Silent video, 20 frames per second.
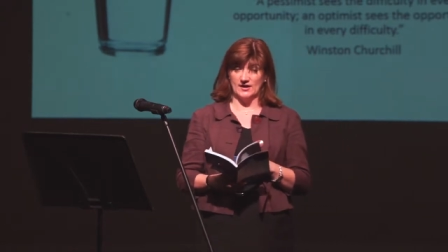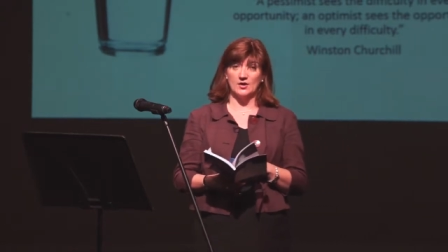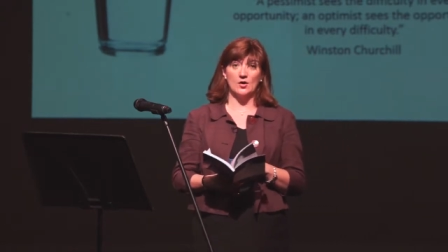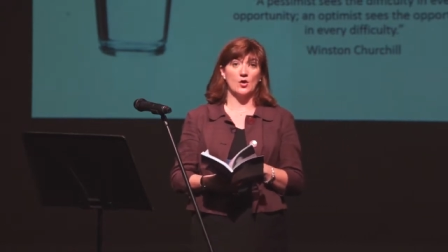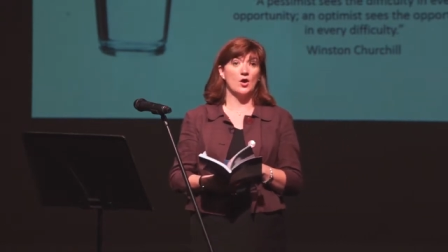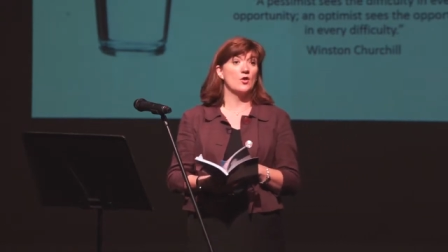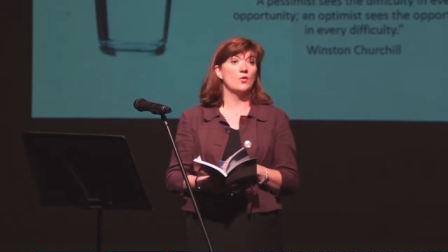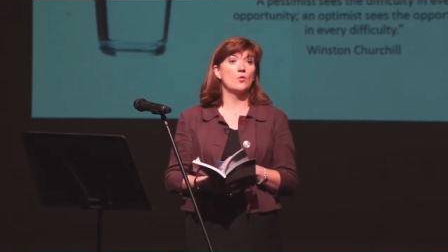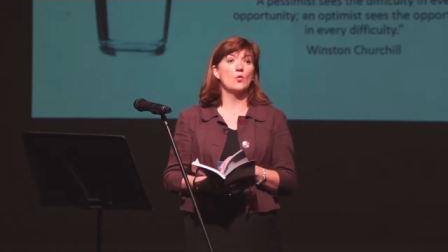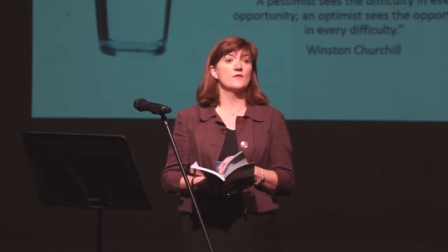And
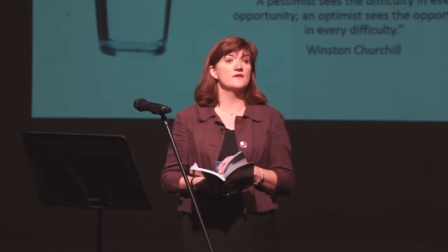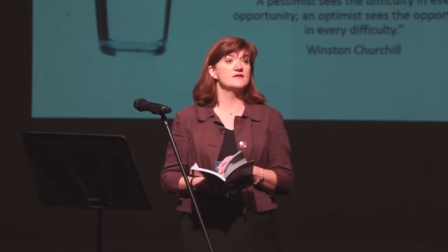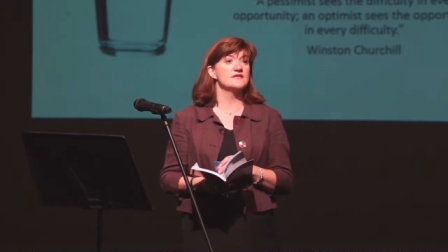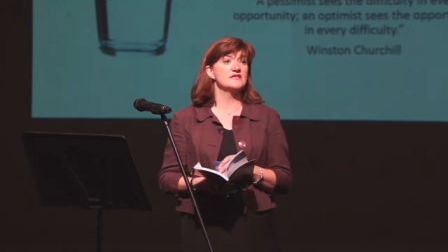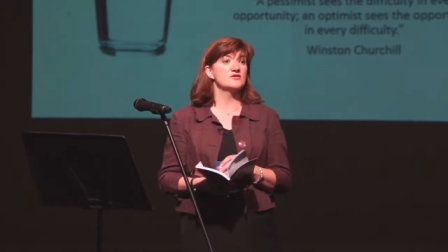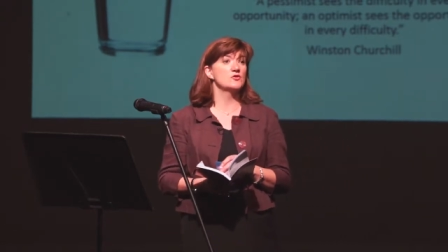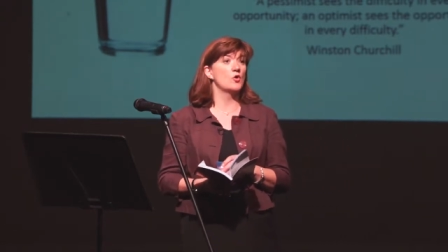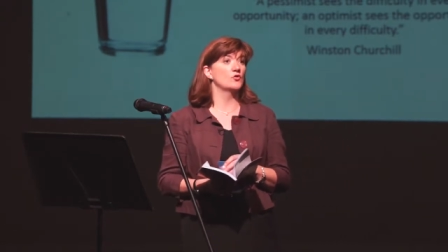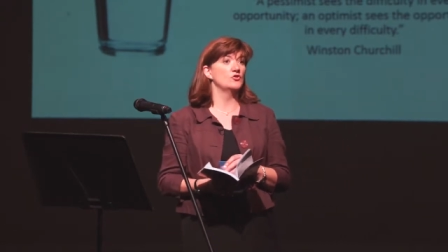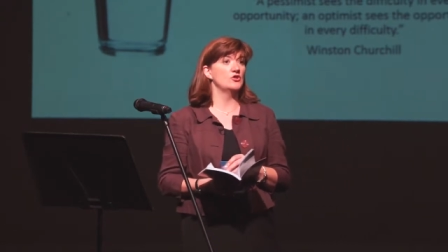all this
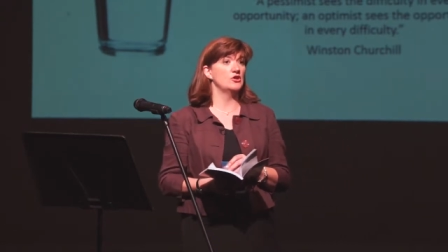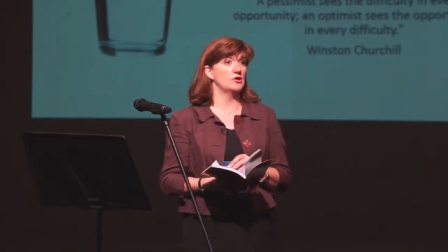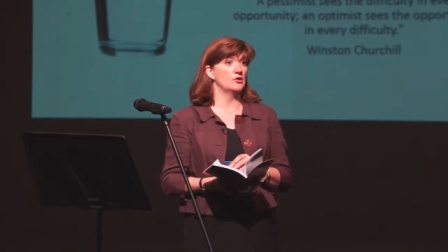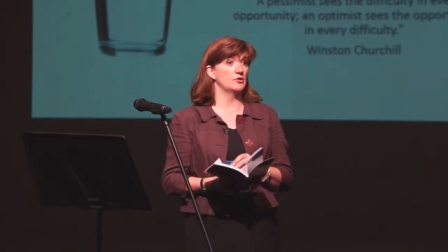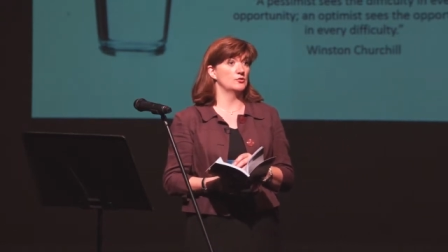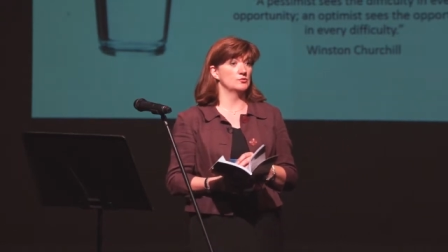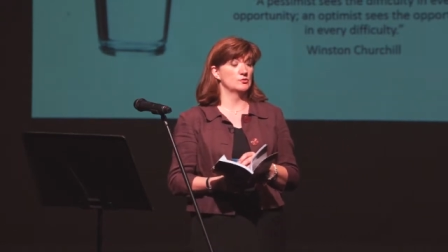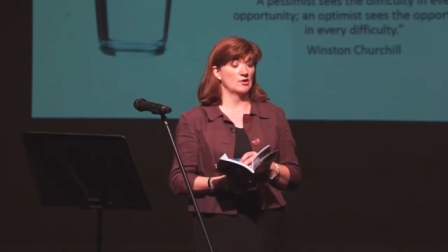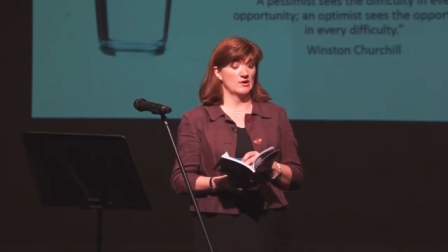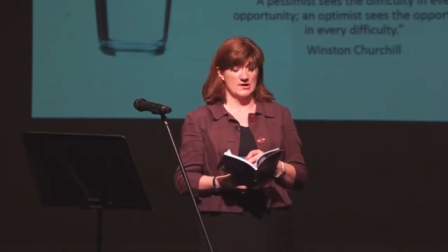is not
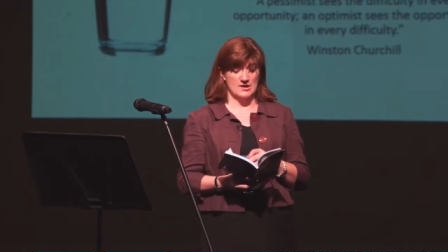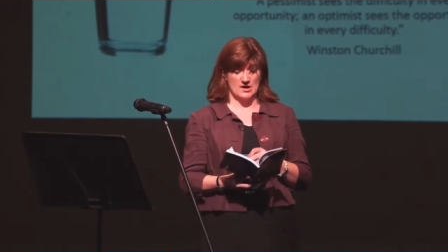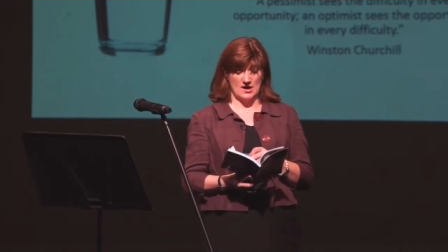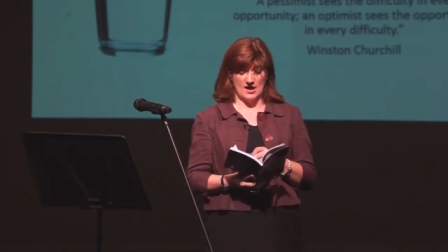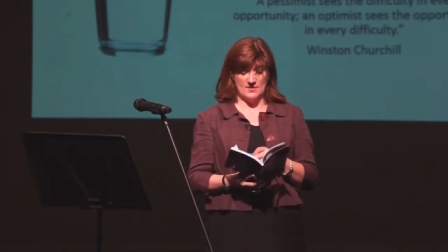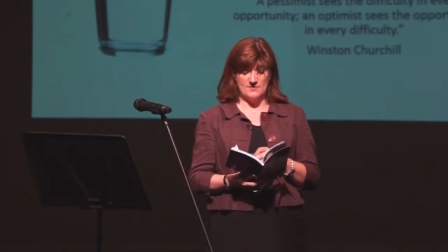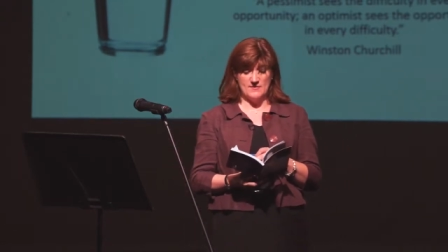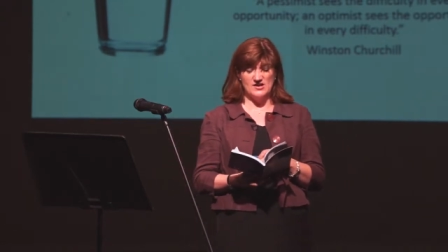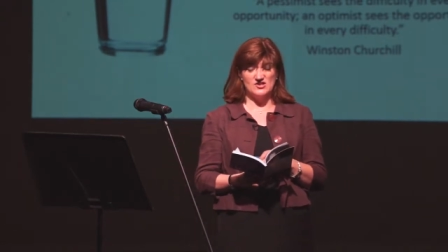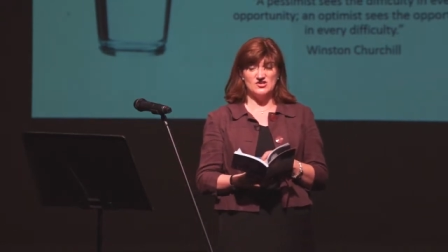new.
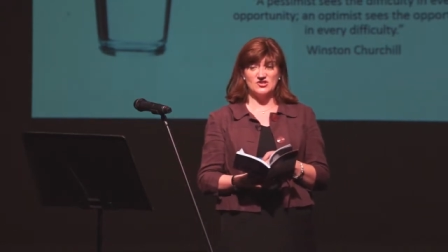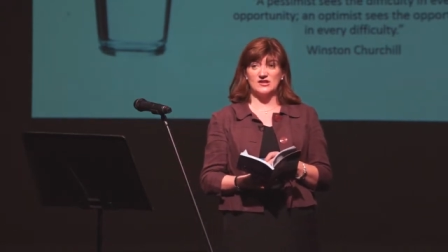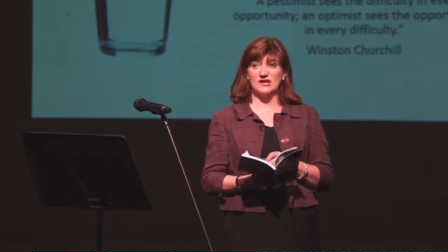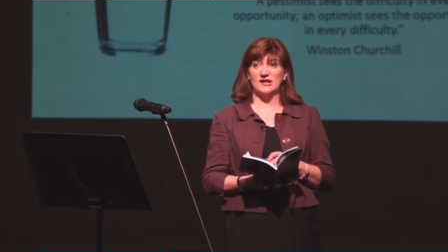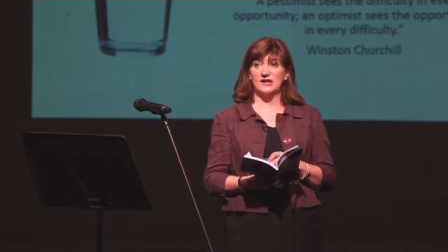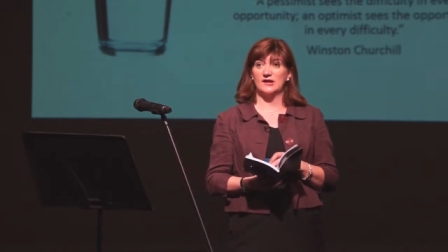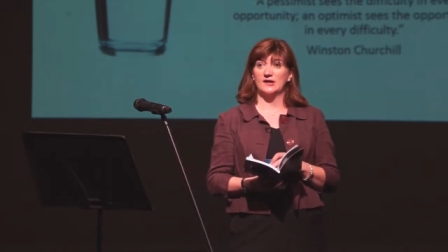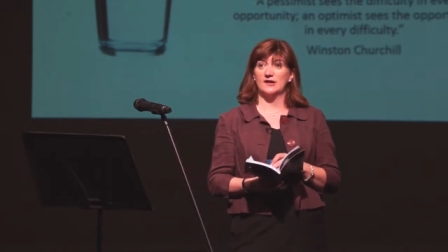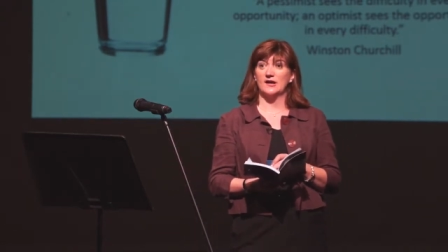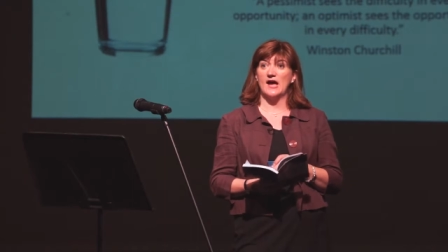I mention
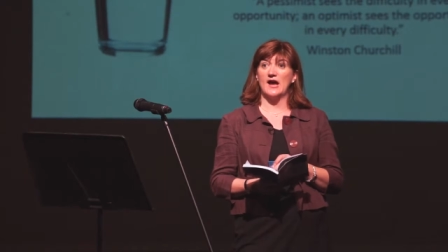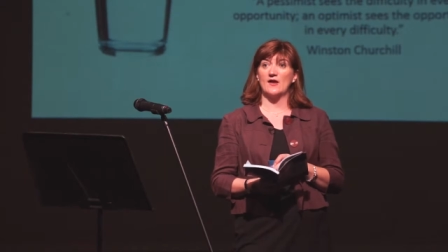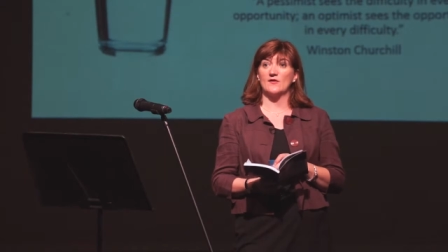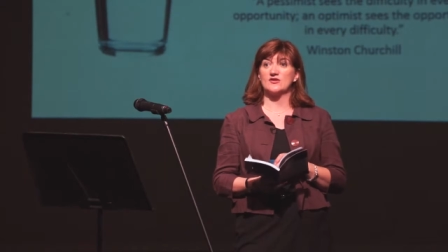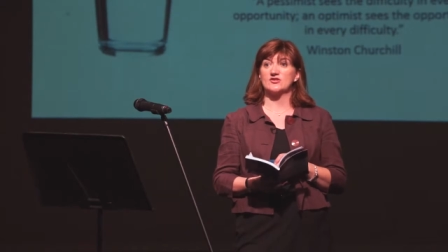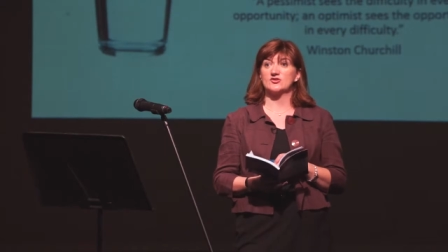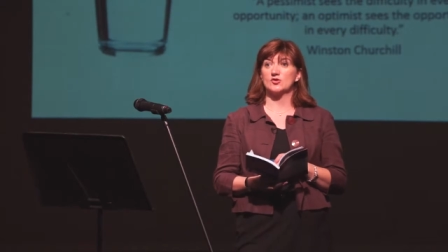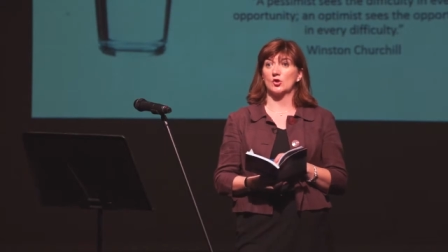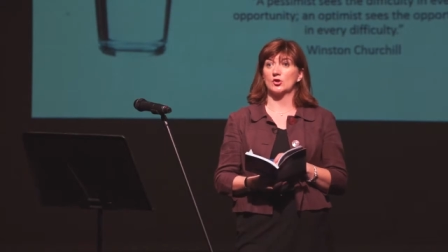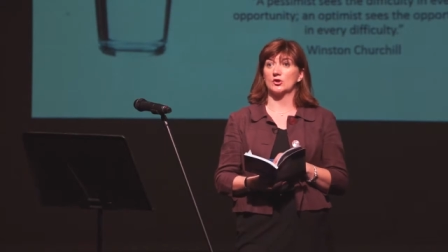here
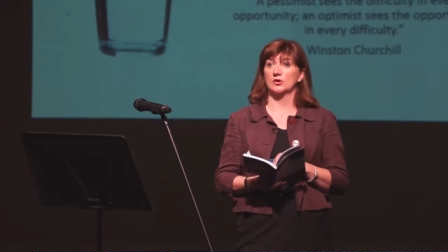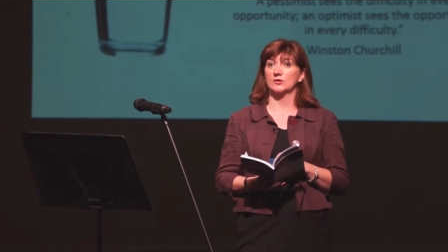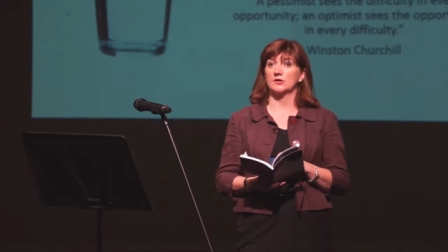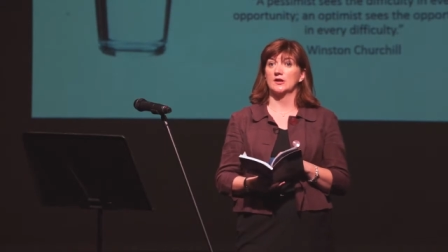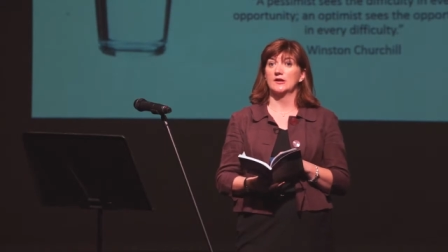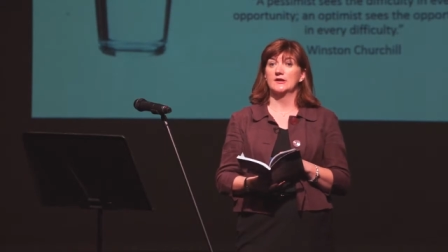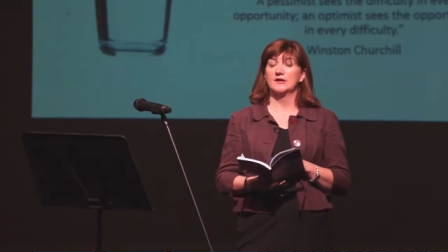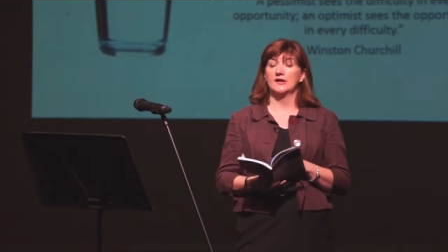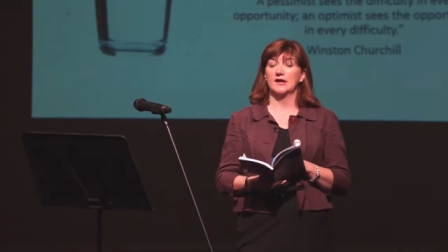Aristotle